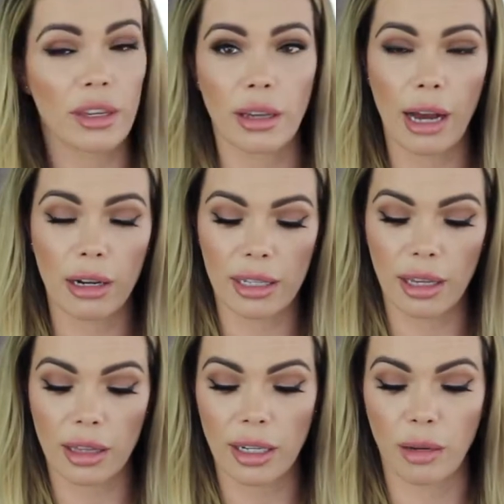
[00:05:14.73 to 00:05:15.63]
How to
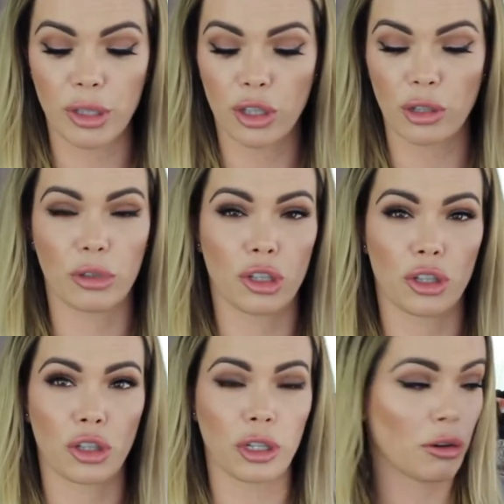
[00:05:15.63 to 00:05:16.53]
set the temperature, which is
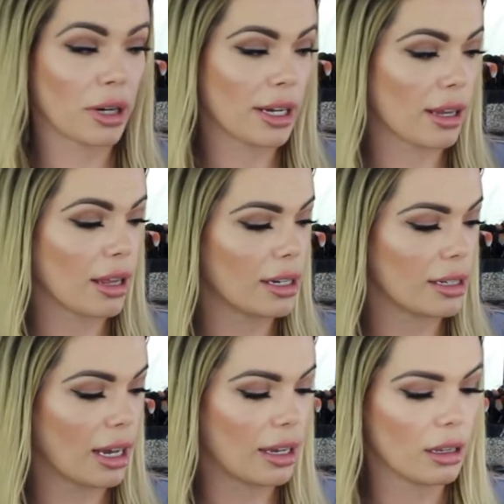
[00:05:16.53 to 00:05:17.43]
just cranking that
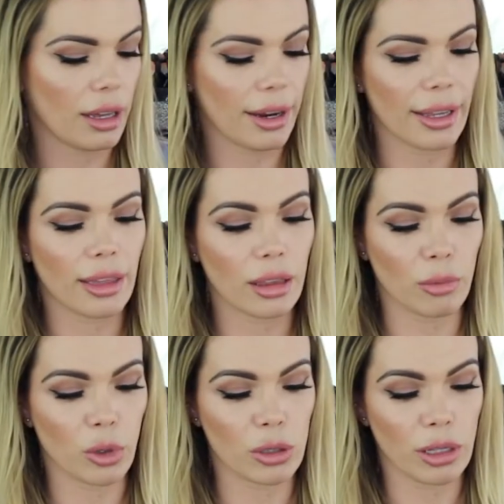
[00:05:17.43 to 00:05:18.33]
dial. And I think the
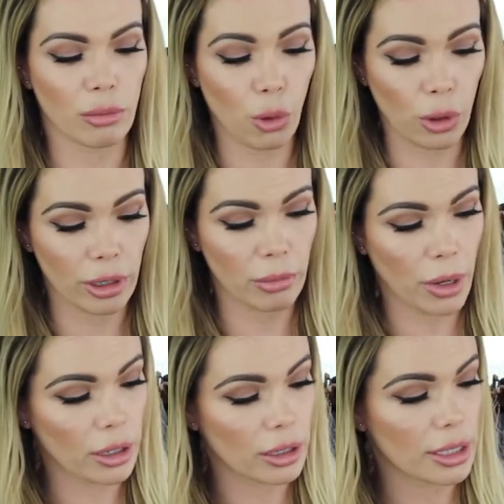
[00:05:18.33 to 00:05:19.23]
most important
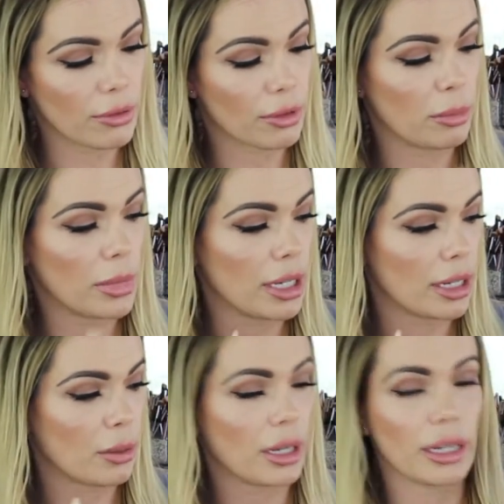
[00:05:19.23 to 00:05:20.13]
part for me
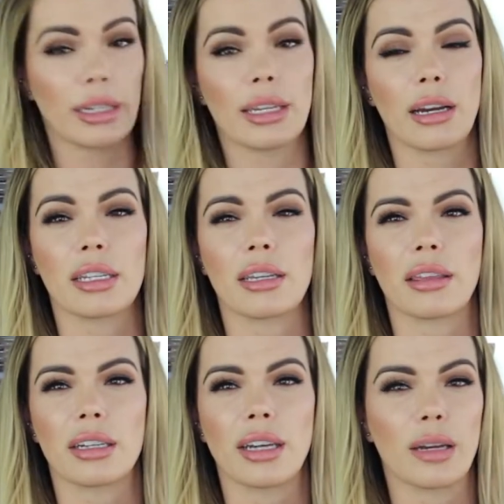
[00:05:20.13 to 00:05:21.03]
anyway is how to set
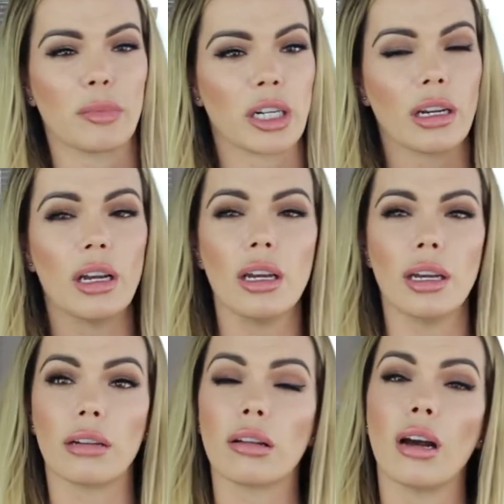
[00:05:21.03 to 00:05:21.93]
the timer.
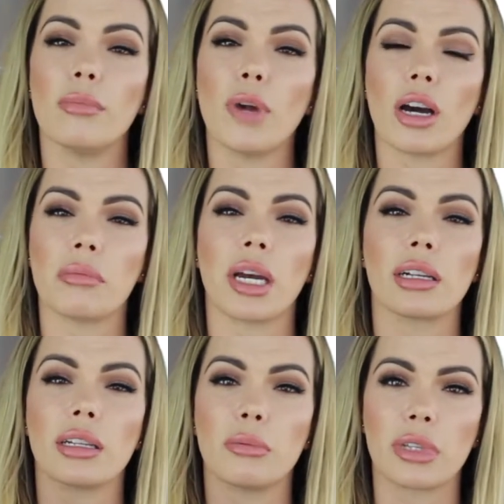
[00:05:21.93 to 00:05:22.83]
It'll come
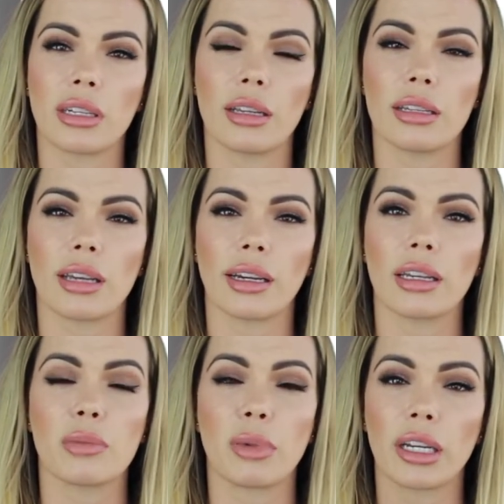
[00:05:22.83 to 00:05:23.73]
automatically with 10
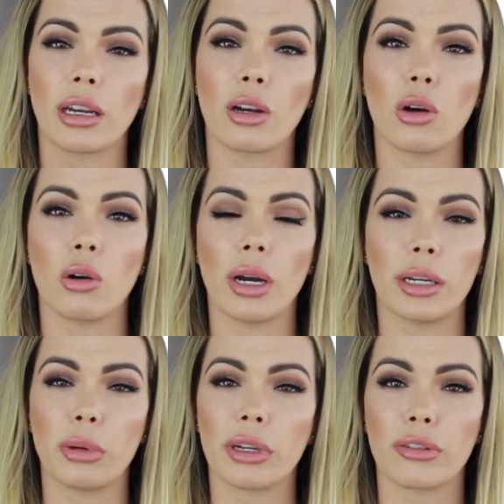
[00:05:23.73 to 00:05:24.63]
seconds, but it can go
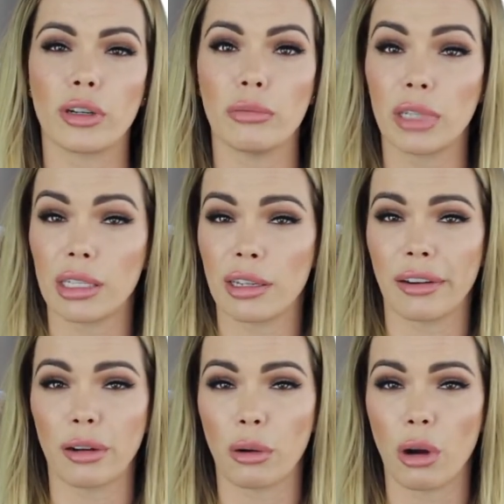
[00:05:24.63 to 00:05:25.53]
anywhere from
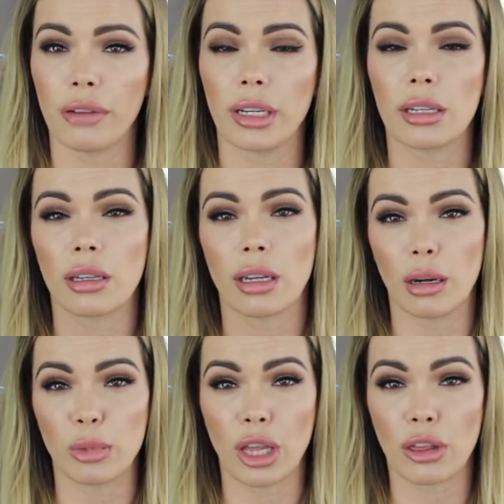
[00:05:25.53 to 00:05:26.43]
0 obviously
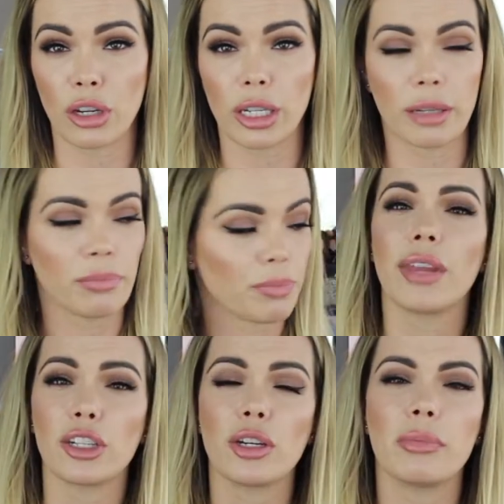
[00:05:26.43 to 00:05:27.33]
up to 30.
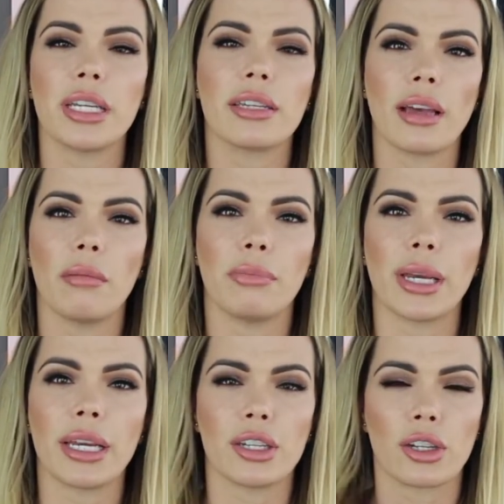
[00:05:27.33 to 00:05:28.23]
That should be set
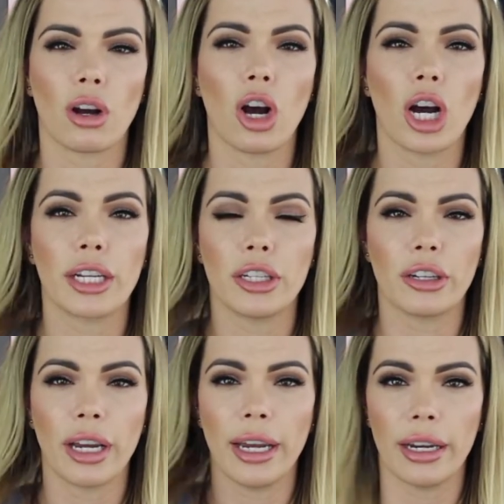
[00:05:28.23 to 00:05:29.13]
based on
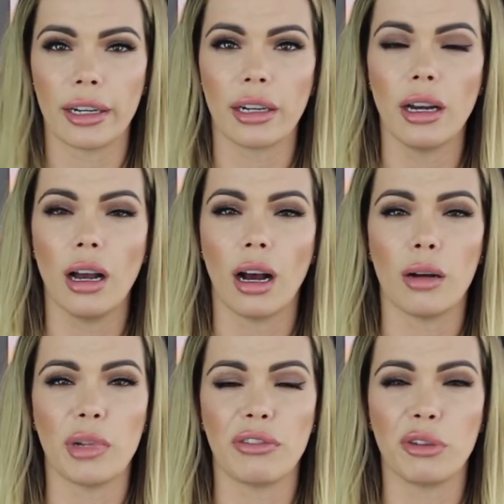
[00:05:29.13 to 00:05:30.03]
your hair.
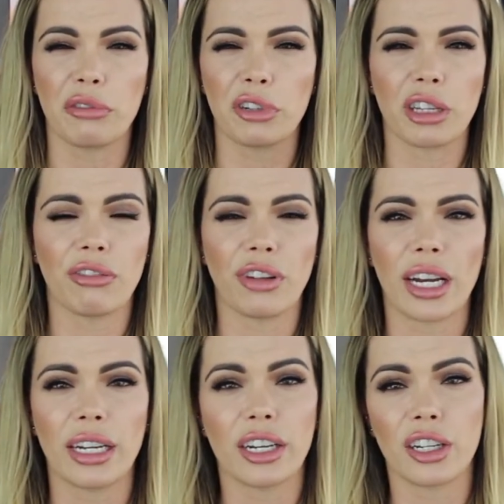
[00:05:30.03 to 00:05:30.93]
If you have really
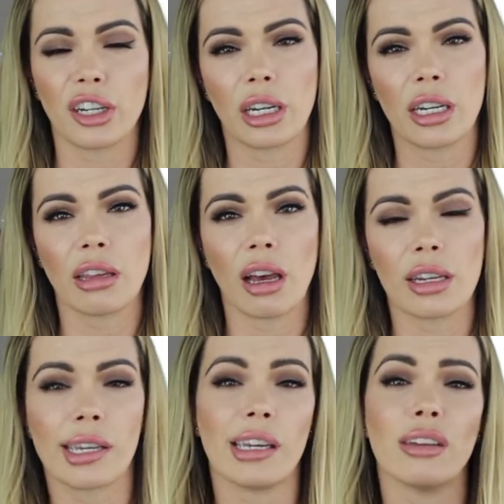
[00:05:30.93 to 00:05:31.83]
fine hair, you're gonna need
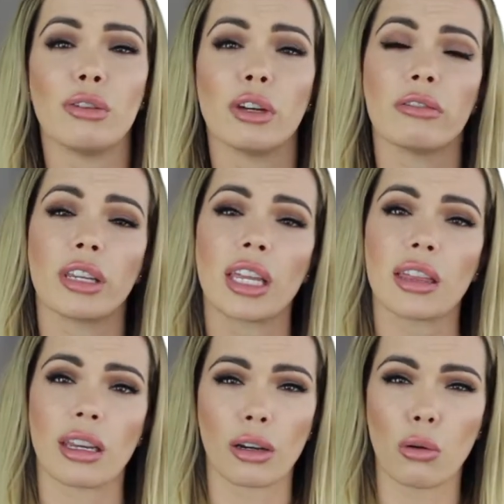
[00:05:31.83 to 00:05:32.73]
less heat. If you have really
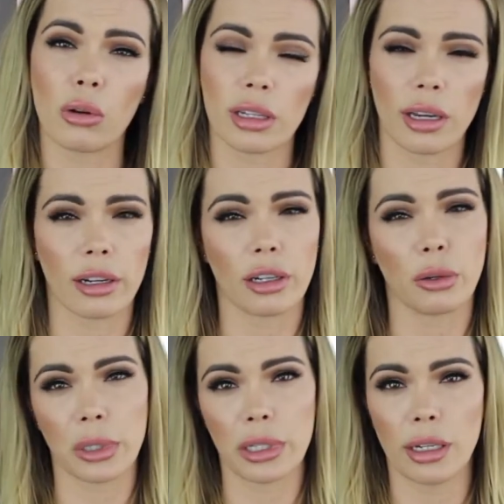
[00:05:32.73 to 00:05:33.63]
thick coarse hair, you're
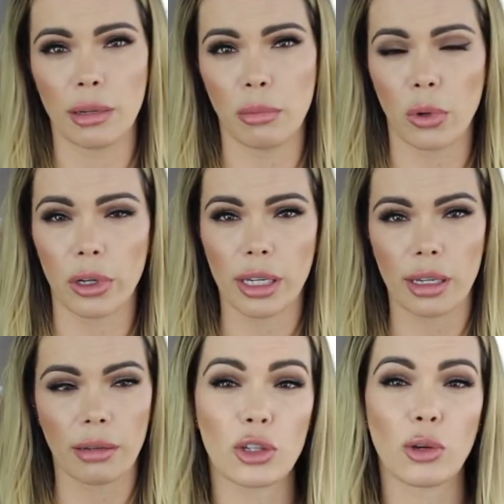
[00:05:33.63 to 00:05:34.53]
going to need more
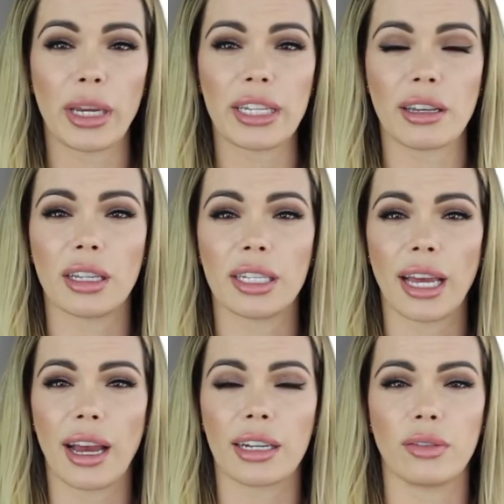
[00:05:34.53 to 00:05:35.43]
heat. So basically
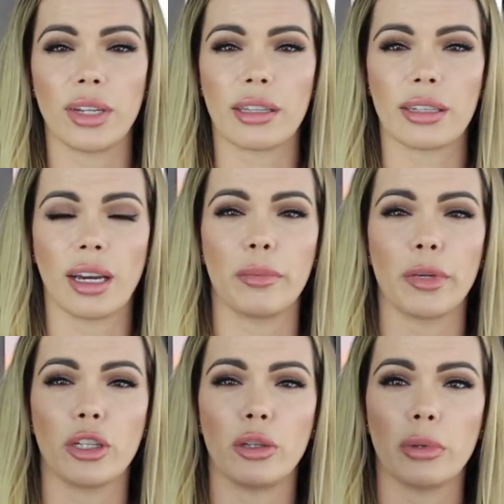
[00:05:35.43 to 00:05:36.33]
to activate the
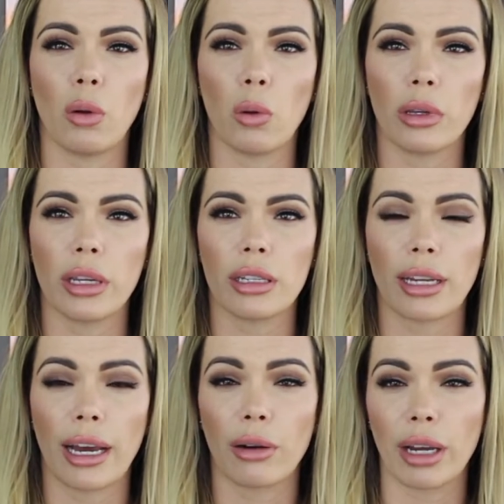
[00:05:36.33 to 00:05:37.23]
timer, you would hold this
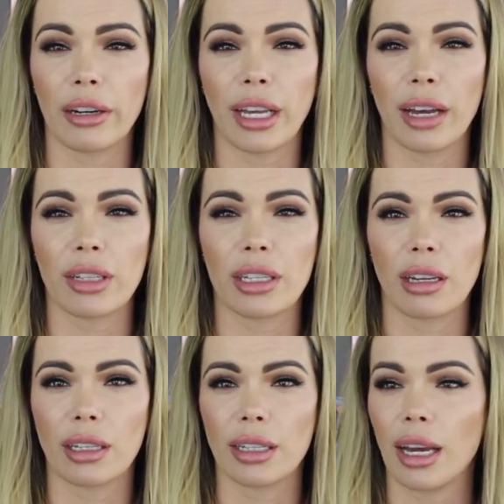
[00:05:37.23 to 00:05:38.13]
down. I already have it
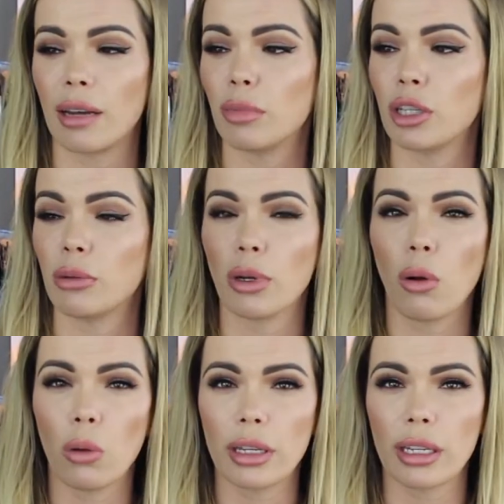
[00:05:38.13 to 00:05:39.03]
set to 10, but you would
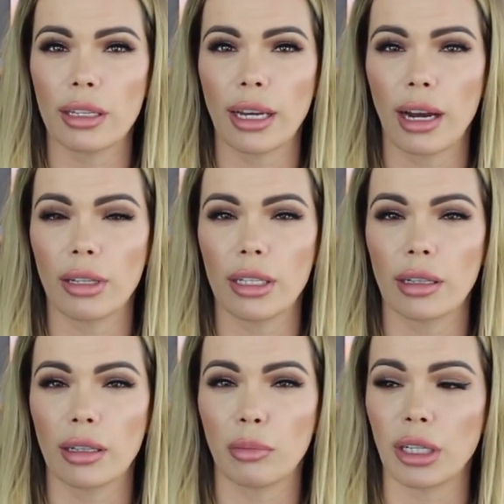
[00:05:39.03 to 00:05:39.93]
hold this down
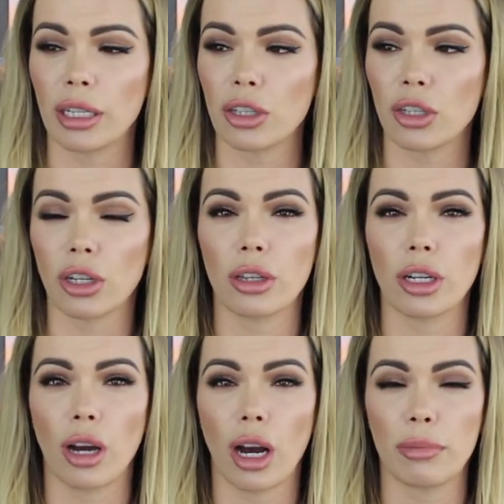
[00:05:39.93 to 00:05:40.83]
until it blinks, turn the
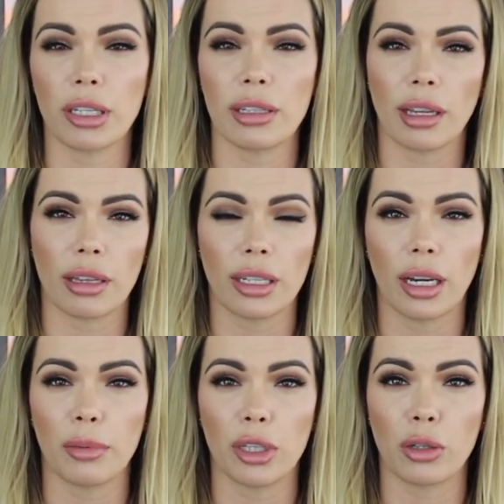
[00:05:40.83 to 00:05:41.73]
knob to set the
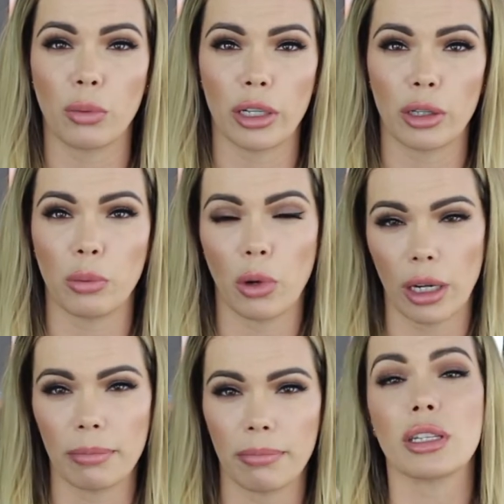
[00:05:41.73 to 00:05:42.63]
timer to where you
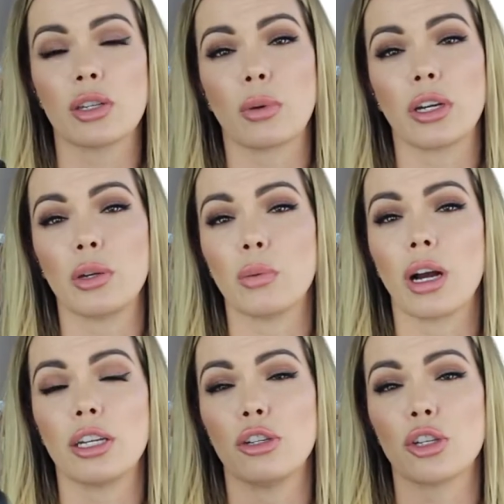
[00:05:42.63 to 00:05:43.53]
want. If it's where you
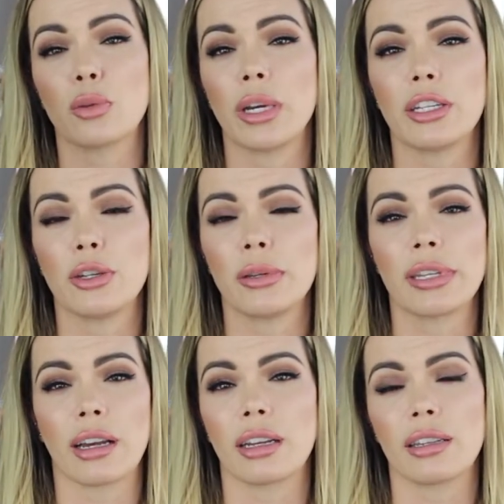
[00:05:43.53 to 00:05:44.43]
want, you just wait 2
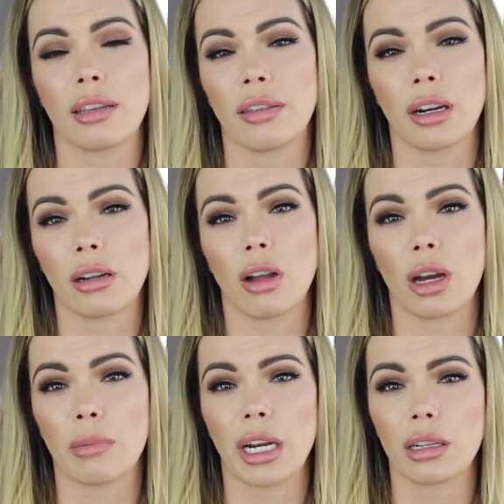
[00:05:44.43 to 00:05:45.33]
seconds and then it'll
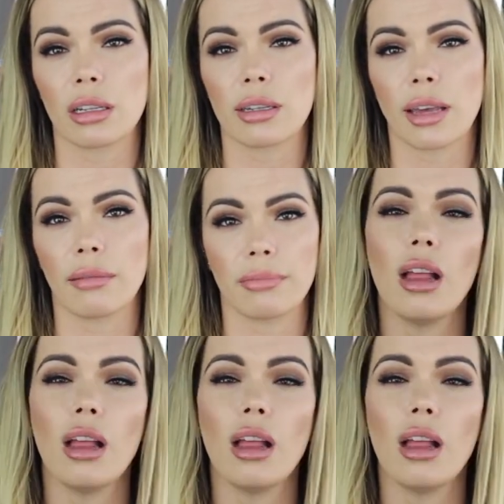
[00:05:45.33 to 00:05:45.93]
automatically set.